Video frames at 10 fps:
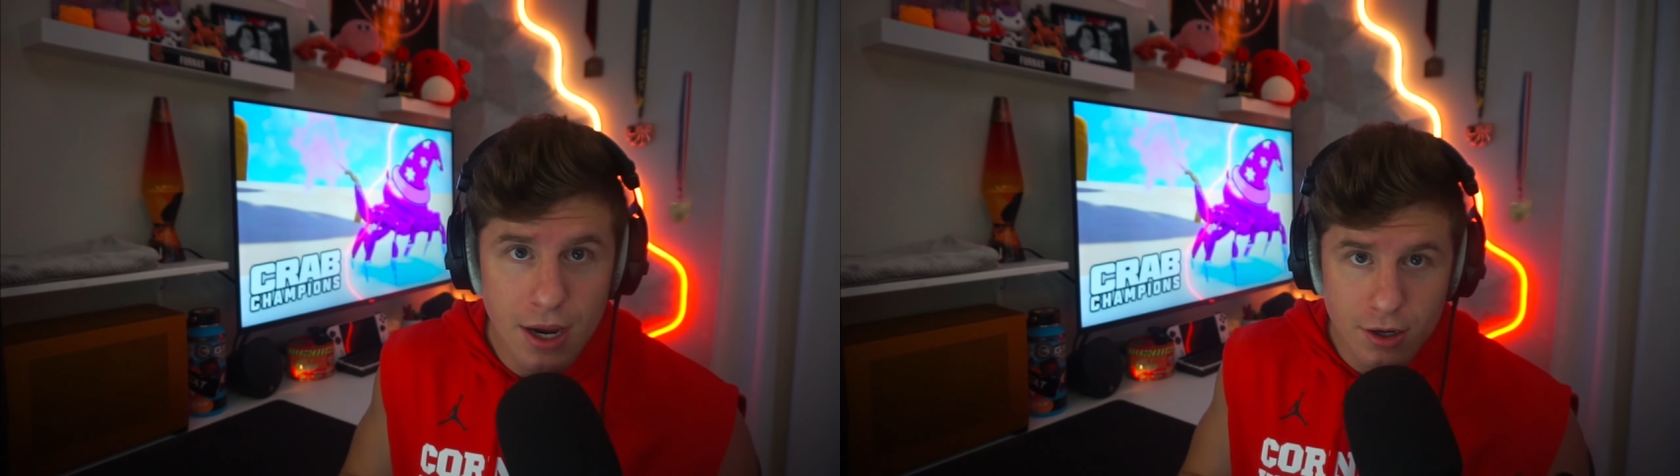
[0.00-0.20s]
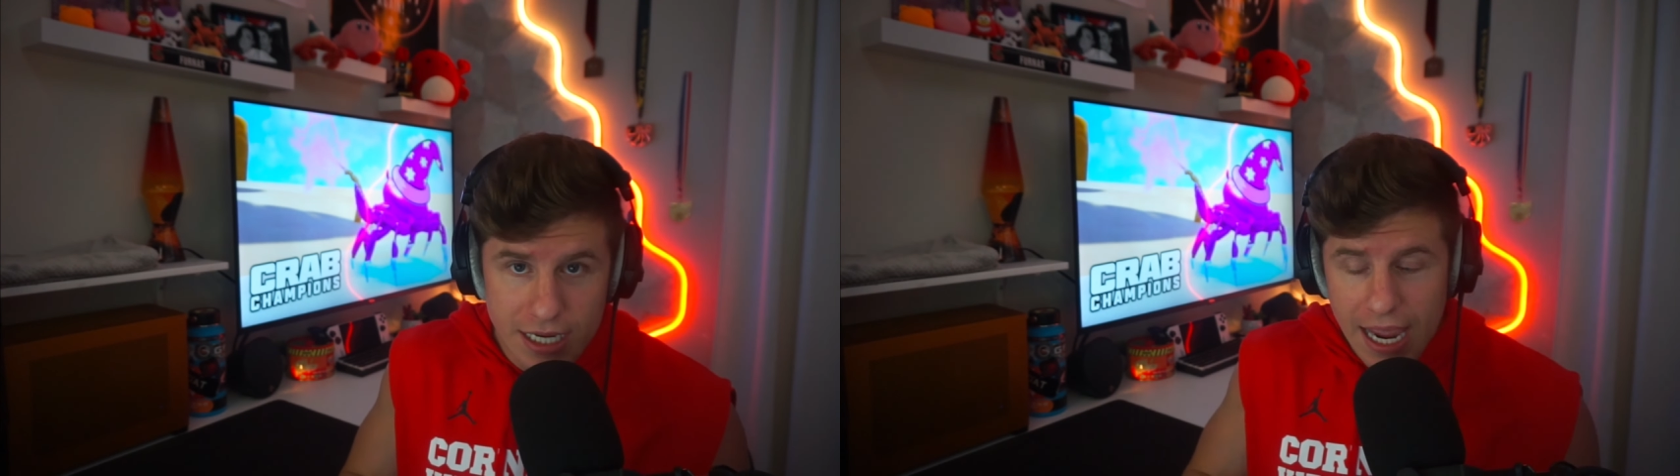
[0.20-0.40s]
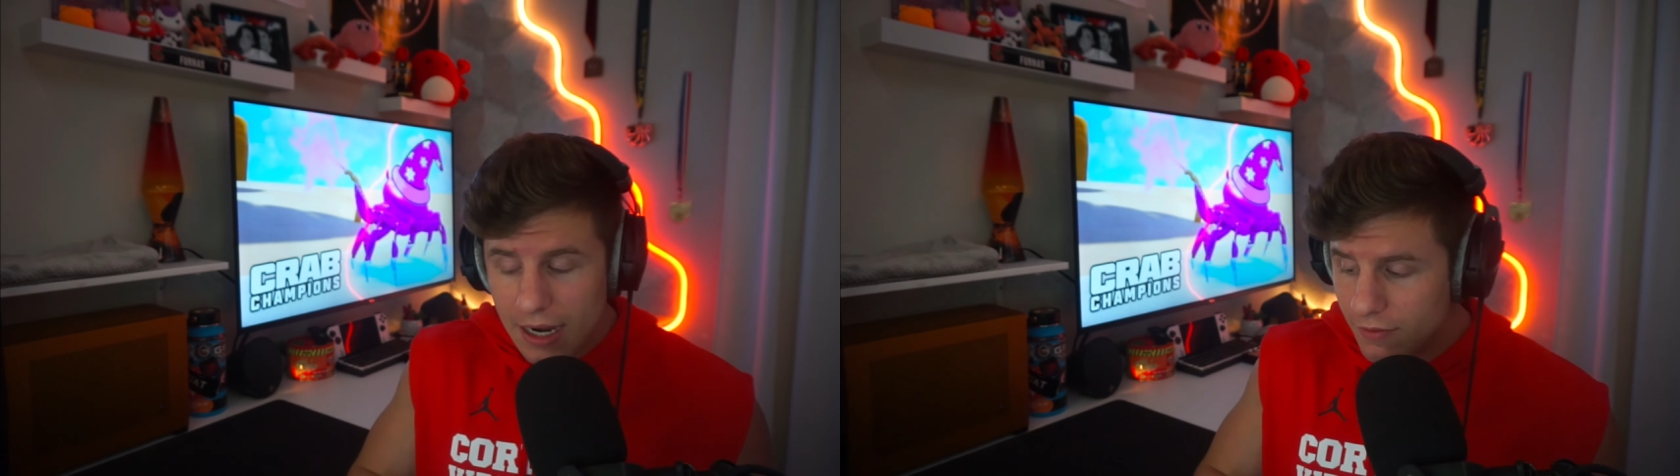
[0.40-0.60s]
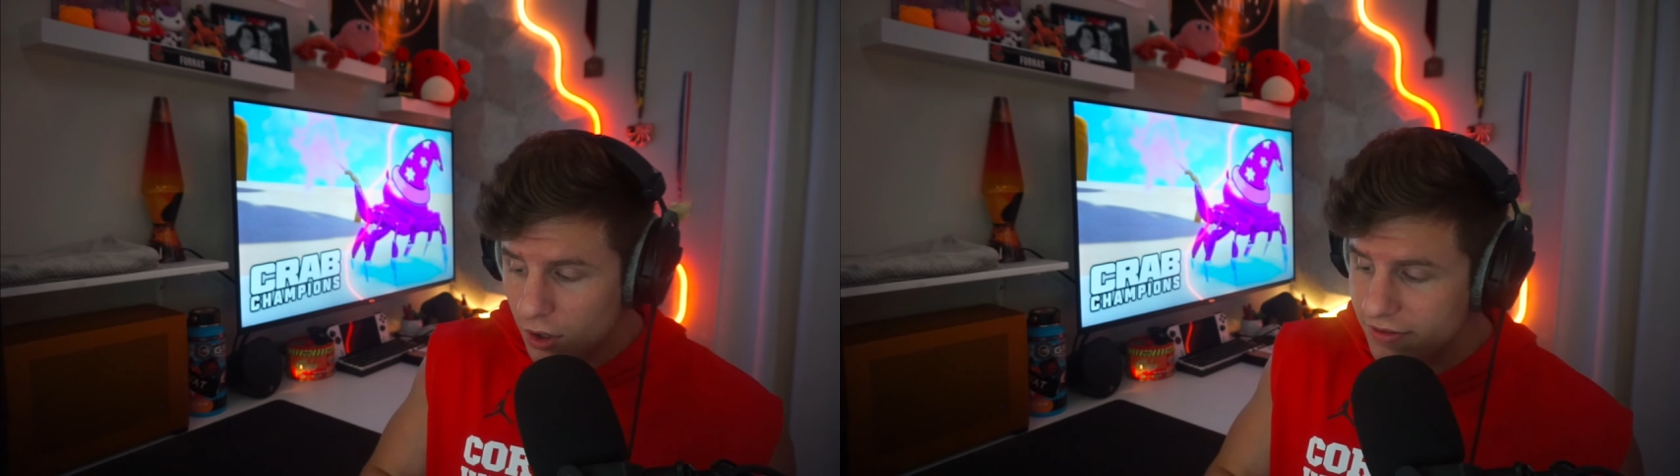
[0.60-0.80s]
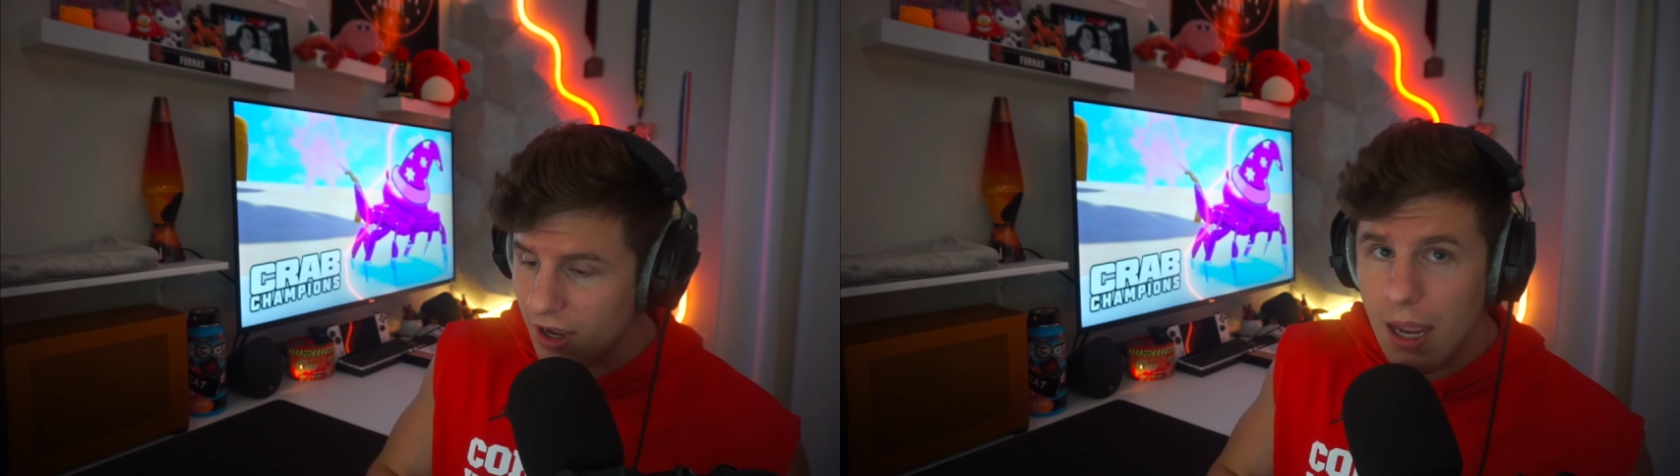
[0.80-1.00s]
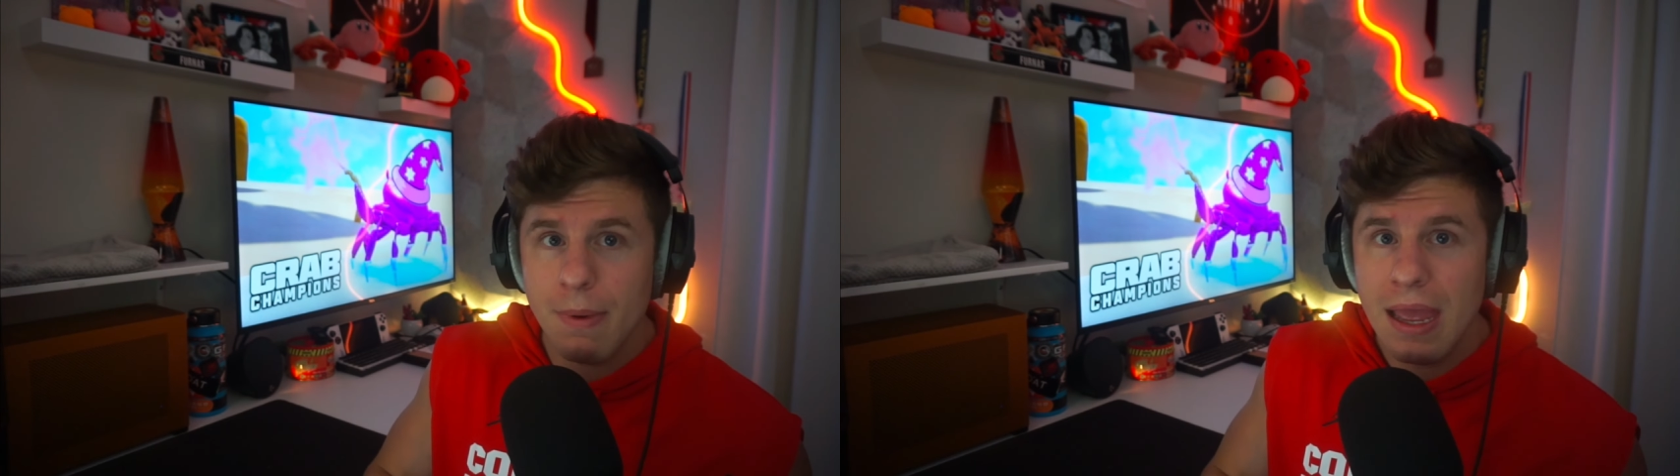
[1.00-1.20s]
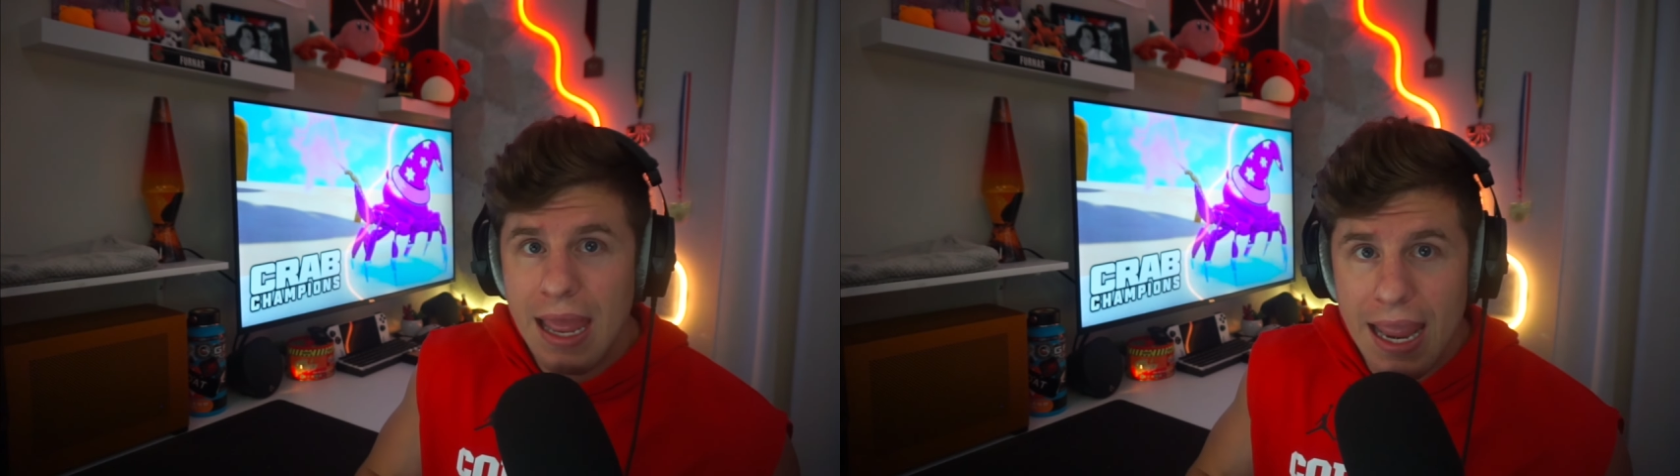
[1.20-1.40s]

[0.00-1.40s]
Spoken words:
hair cat of all time,